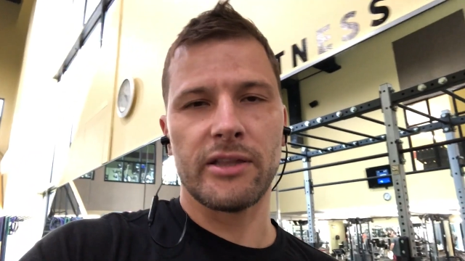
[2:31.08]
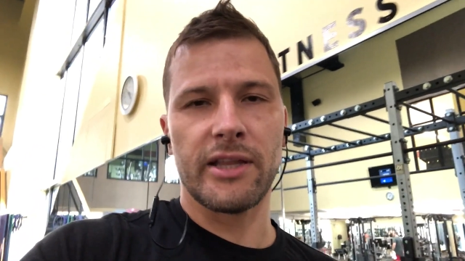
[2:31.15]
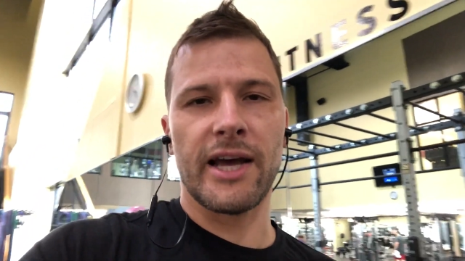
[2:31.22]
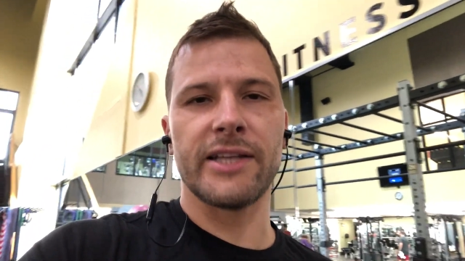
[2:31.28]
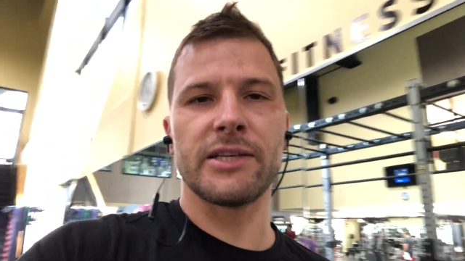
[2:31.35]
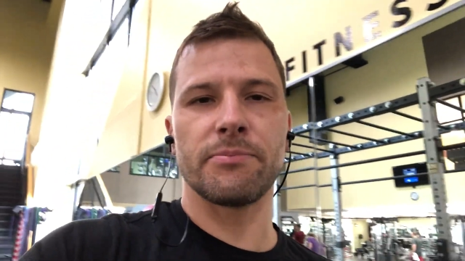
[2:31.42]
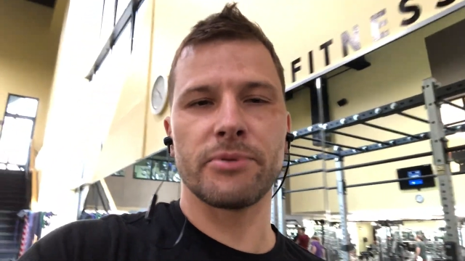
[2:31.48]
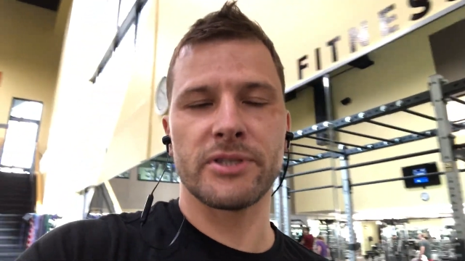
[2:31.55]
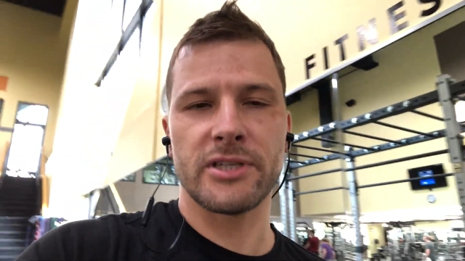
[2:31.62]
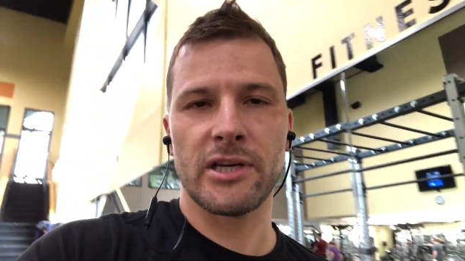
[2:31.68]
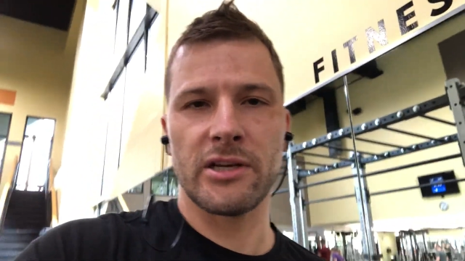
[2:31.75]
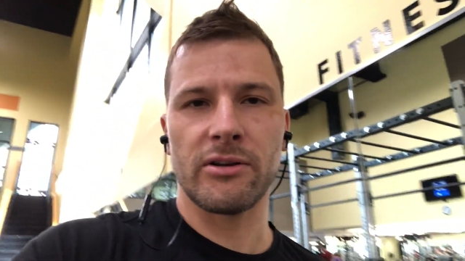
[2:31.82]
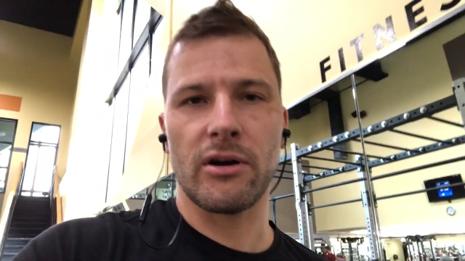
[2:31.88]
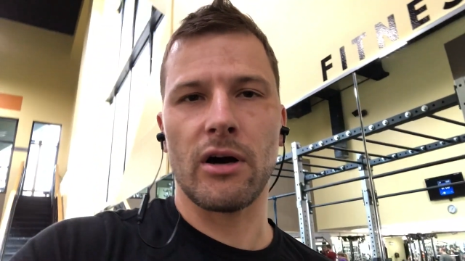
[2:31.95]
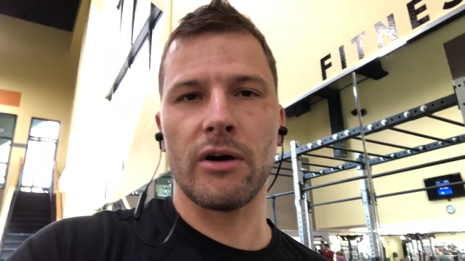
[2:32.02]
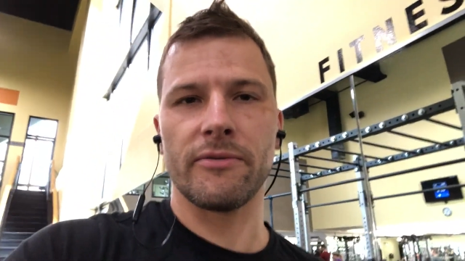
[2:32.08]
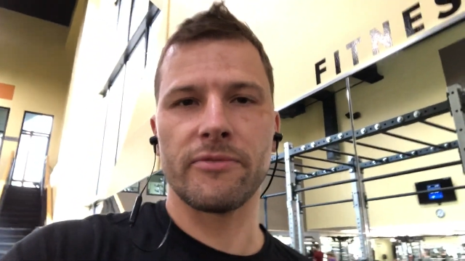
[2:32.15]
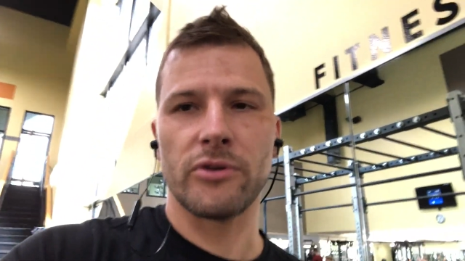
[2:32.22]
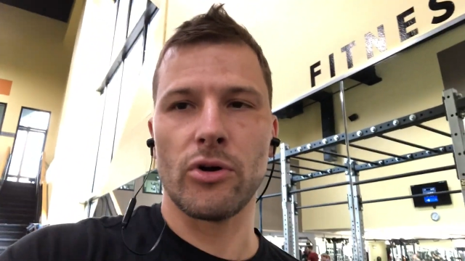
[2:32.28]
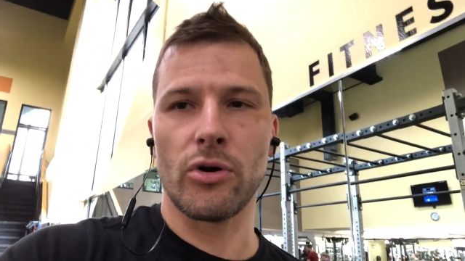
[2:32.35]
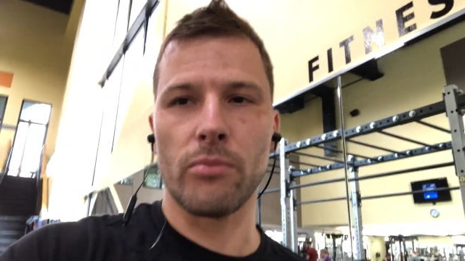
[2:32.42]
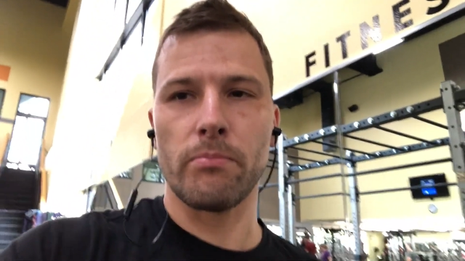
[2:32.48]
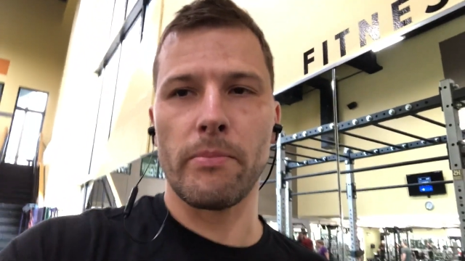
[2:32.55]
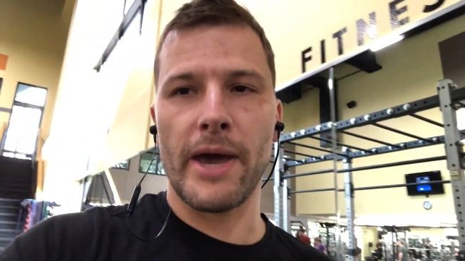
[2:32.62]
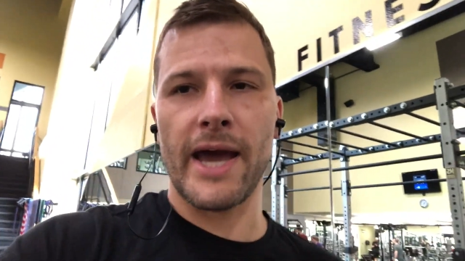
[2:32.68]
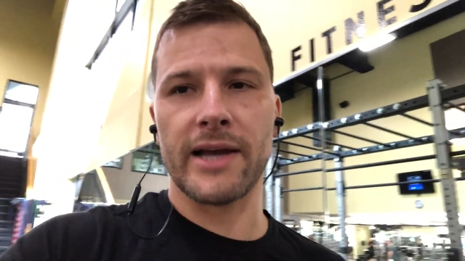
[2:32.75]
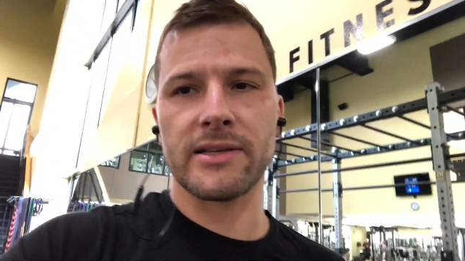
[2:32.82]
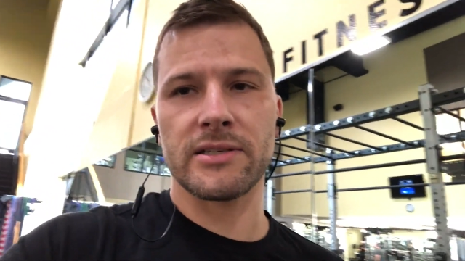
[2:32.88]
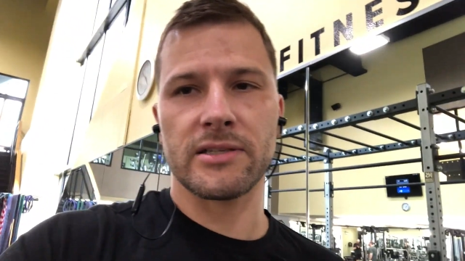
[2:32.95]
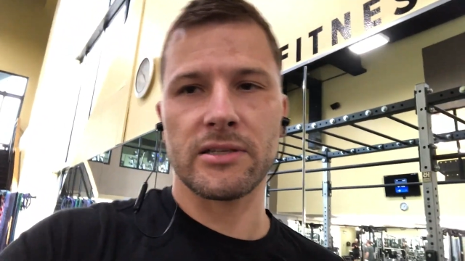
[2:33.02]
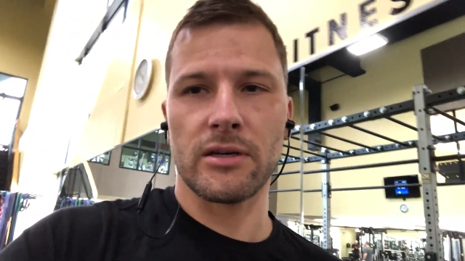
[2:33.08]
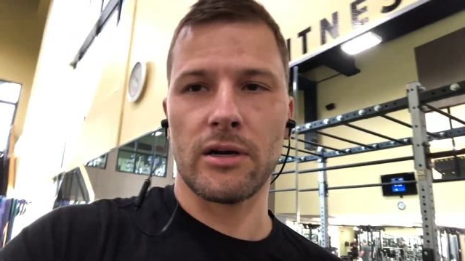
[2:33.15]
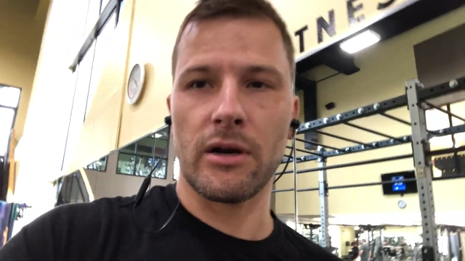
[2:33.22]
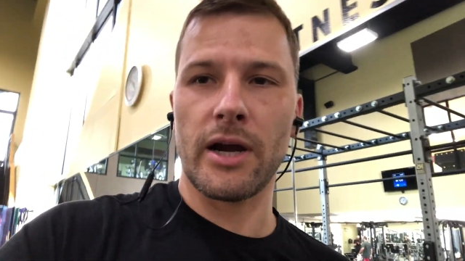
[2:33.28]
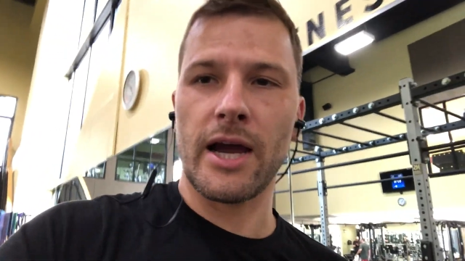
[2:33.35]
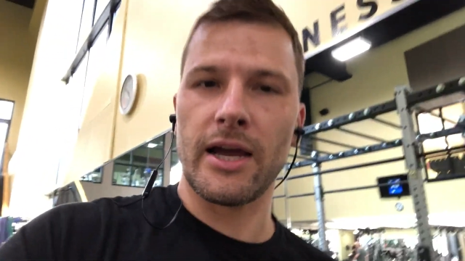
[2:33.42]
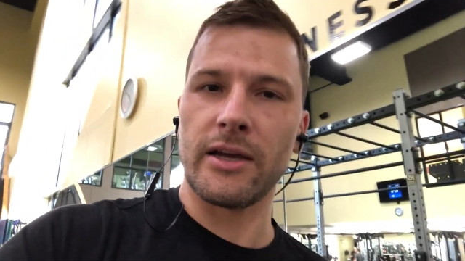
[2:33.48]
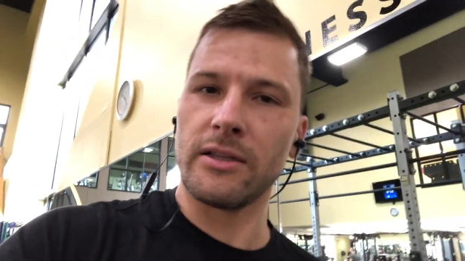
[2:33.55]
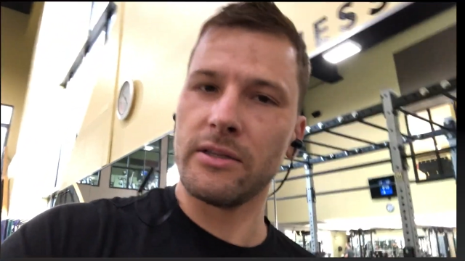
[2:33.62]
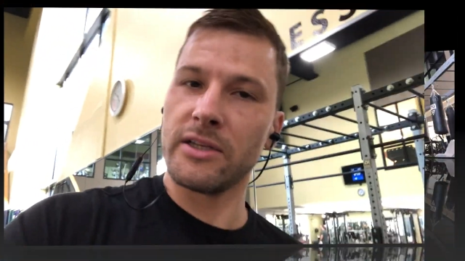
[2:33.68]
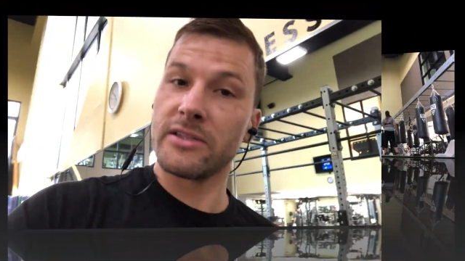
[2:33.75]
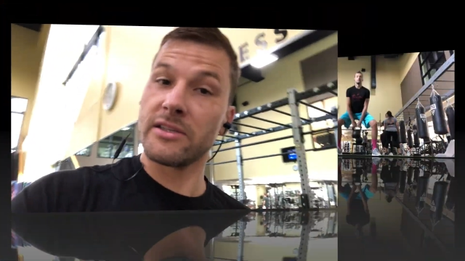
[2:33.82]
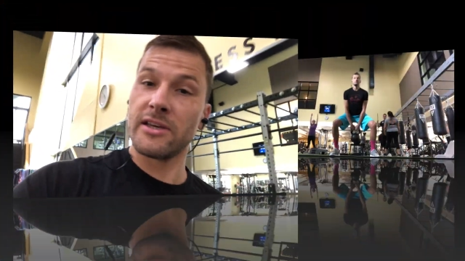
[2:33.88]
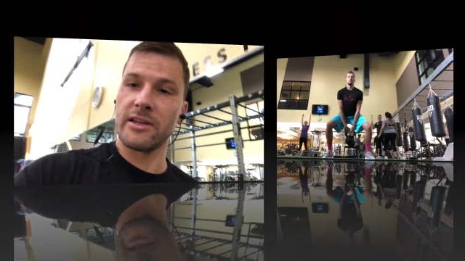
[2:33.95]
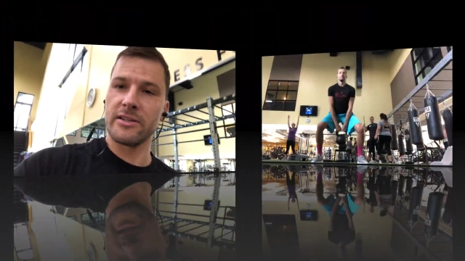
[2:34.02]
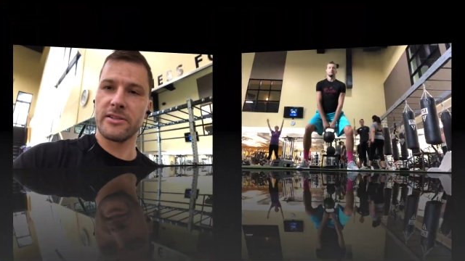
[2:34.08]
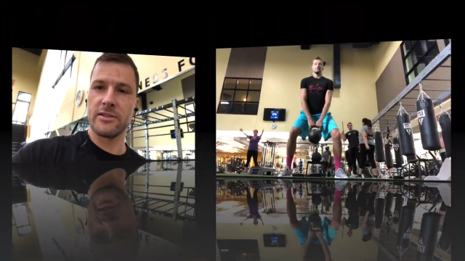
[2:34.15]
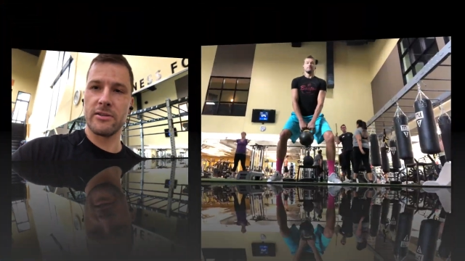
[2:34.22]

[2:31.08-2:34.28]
90% of your max. All right, let's get it